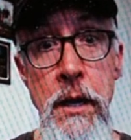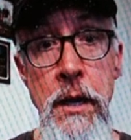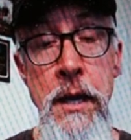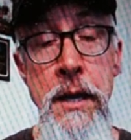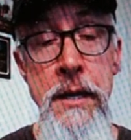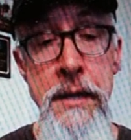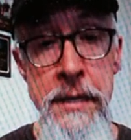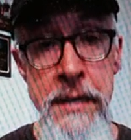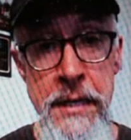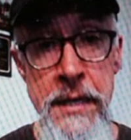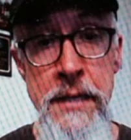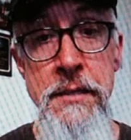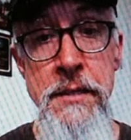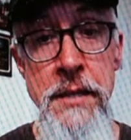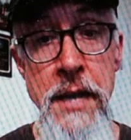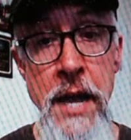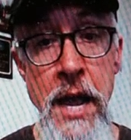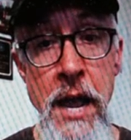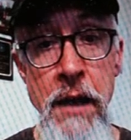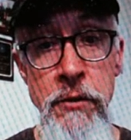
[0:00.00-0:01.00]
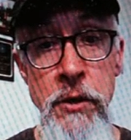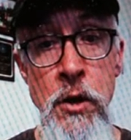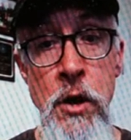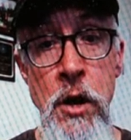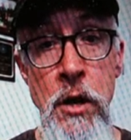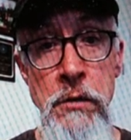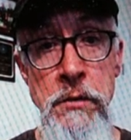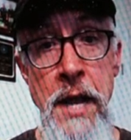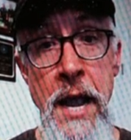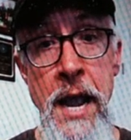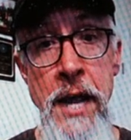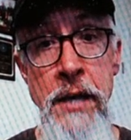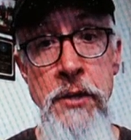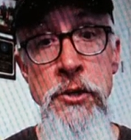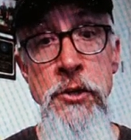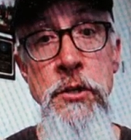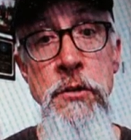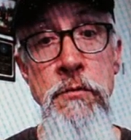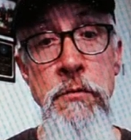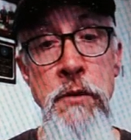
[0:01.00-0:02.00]
needs to have a call to action.
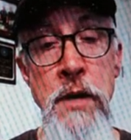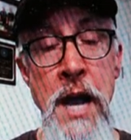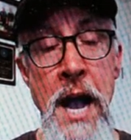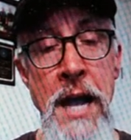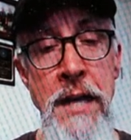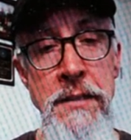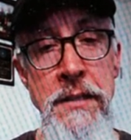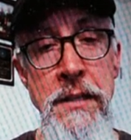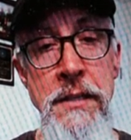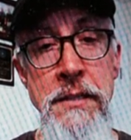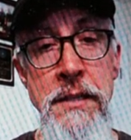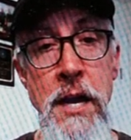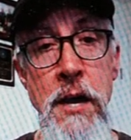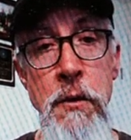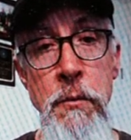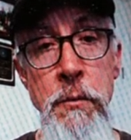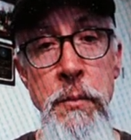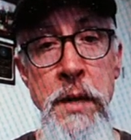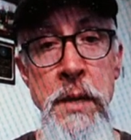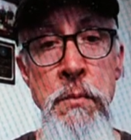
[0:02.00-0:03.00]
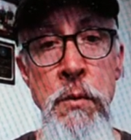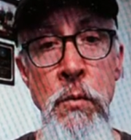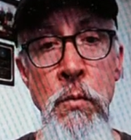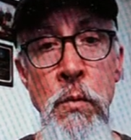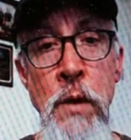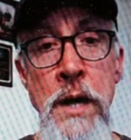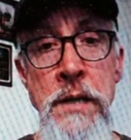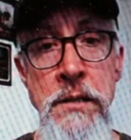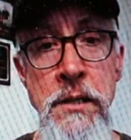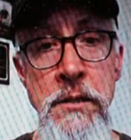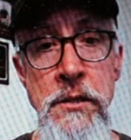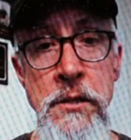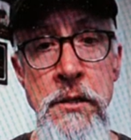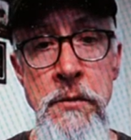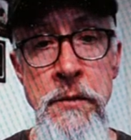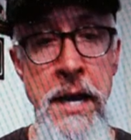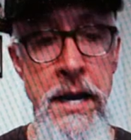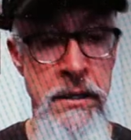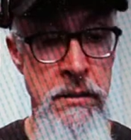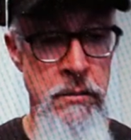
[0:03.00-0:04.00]
You've got to tell people what to do
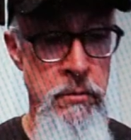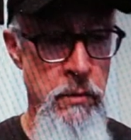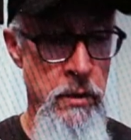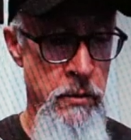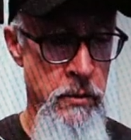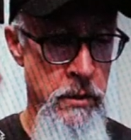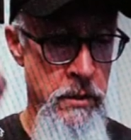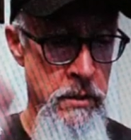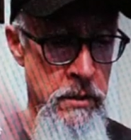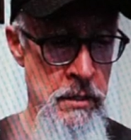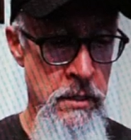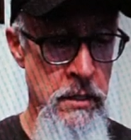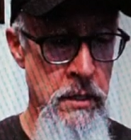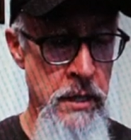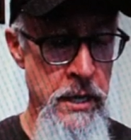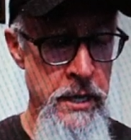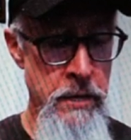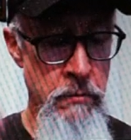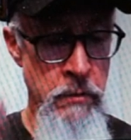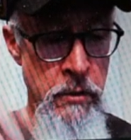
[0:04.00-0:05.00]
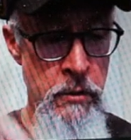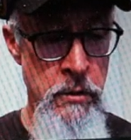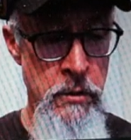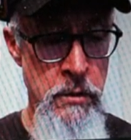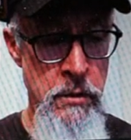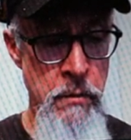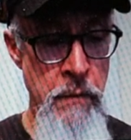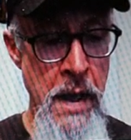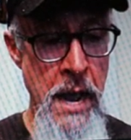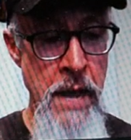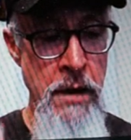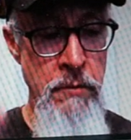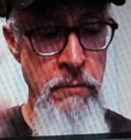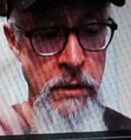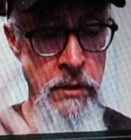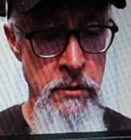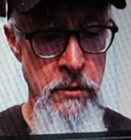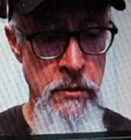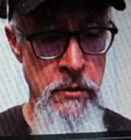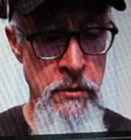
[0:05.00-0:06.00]
next, whether it's to click, whether it's to buy, whether